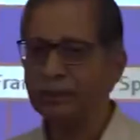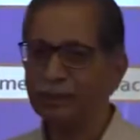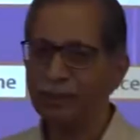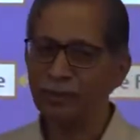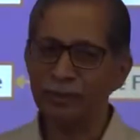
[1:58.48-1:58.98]

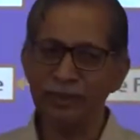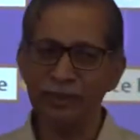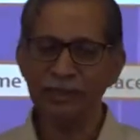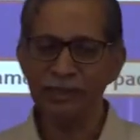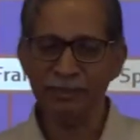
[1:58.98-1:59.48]
Now
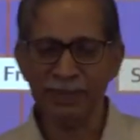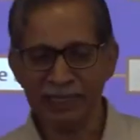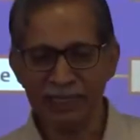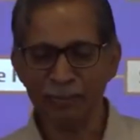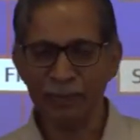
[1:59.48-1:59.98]
in the
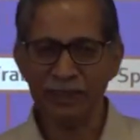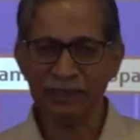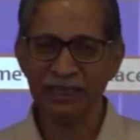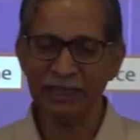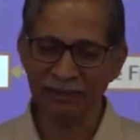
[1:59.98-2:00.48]
beginning we
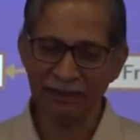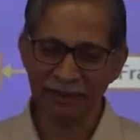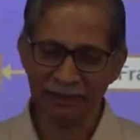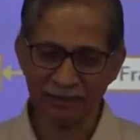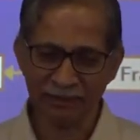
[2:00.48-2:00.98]
said
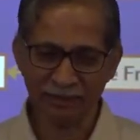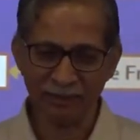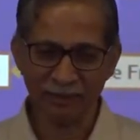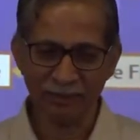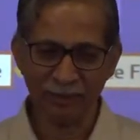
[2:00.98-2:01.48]
that
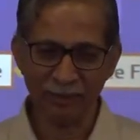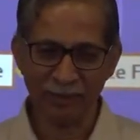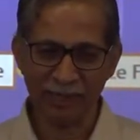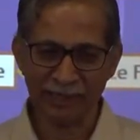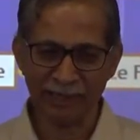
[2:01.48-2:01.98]
the
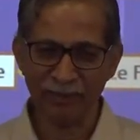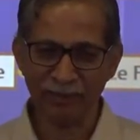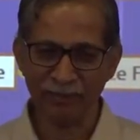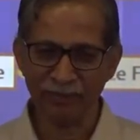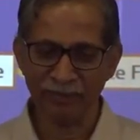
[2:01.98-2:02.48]
whole idea of